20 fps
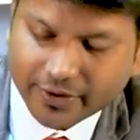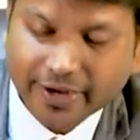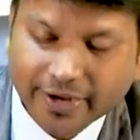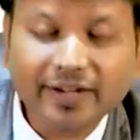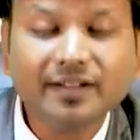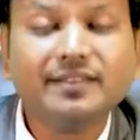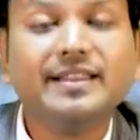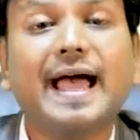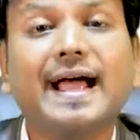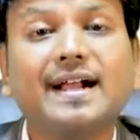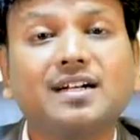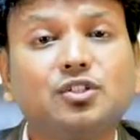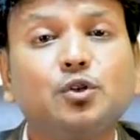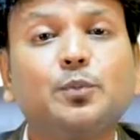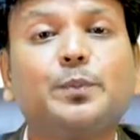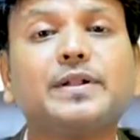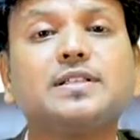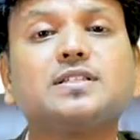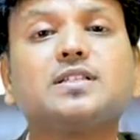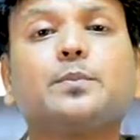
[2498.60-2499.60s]
Right, the
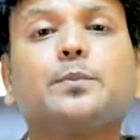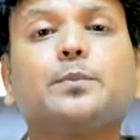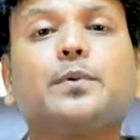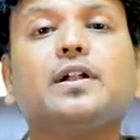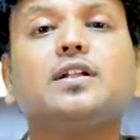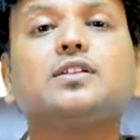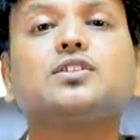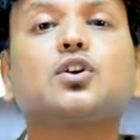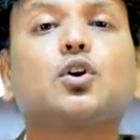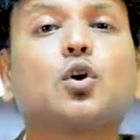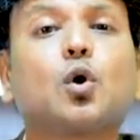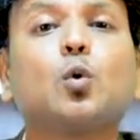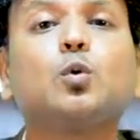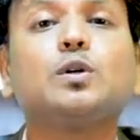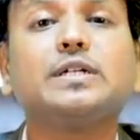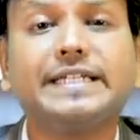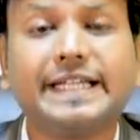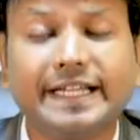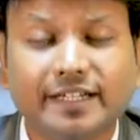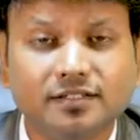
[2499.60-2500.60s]
active principle is
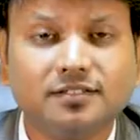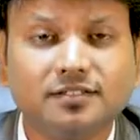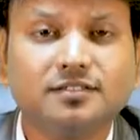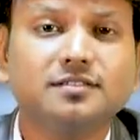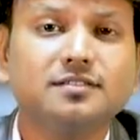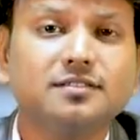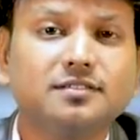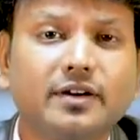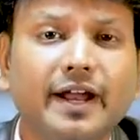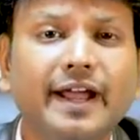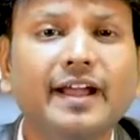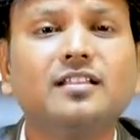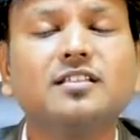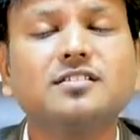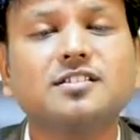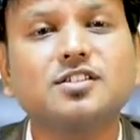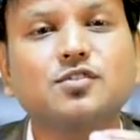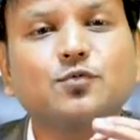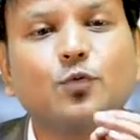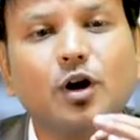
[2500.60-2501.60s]
crotin. Right,
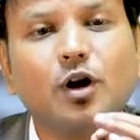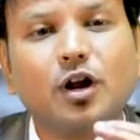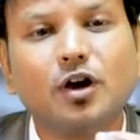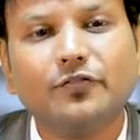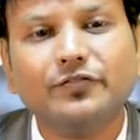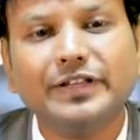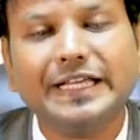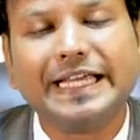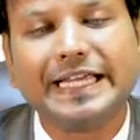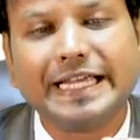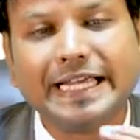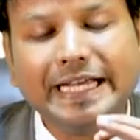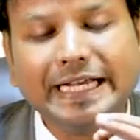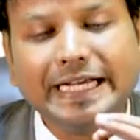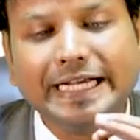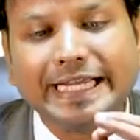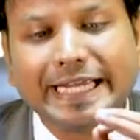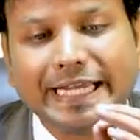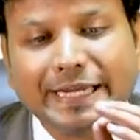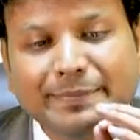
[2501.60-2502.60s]
this is one of the
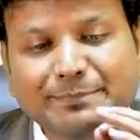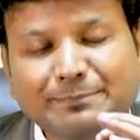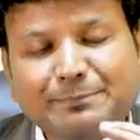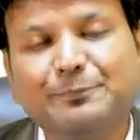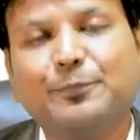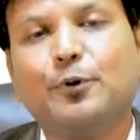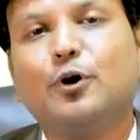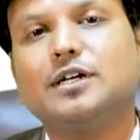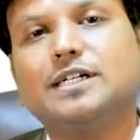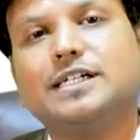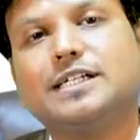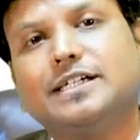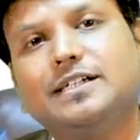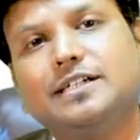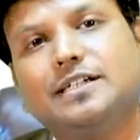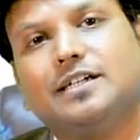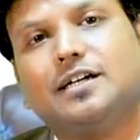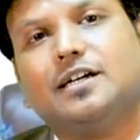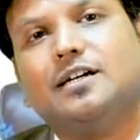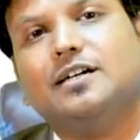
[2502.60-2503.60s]

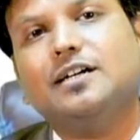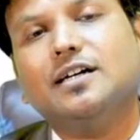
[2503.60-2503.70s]
important.